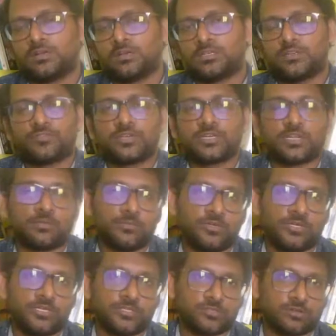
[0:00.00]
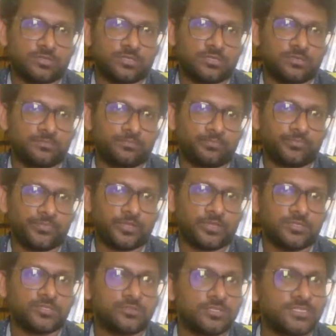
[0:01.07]
different communities out there.
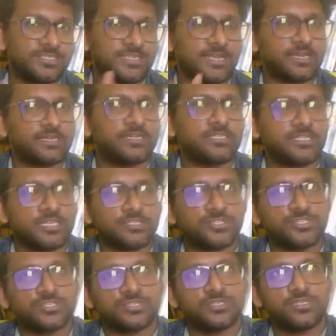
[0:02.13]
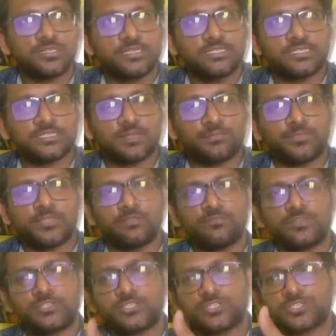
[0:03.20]
So the secondary succession is something
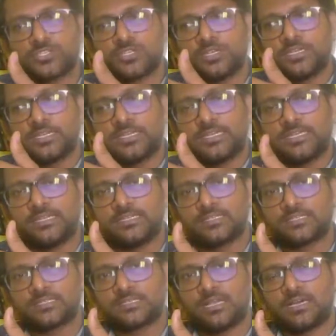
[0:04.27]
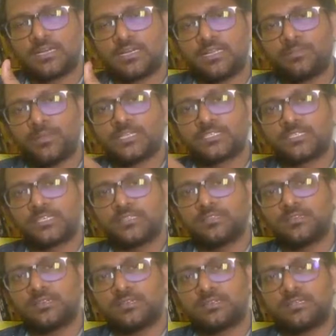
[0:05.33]
which is replacing
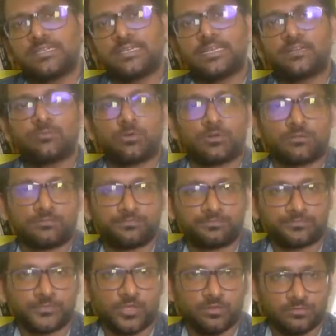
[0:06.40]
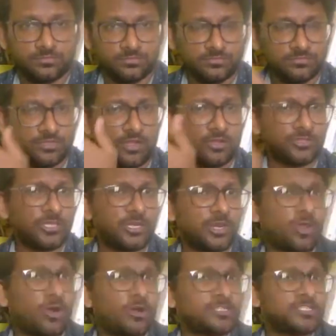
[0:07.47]
the dead one or the
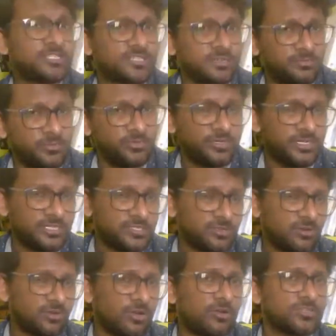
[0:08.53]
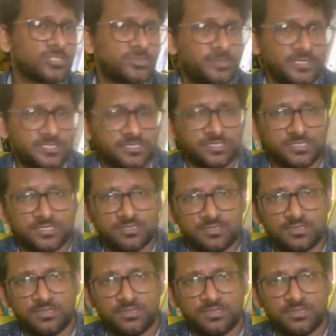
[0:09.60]
lost communities or lost species,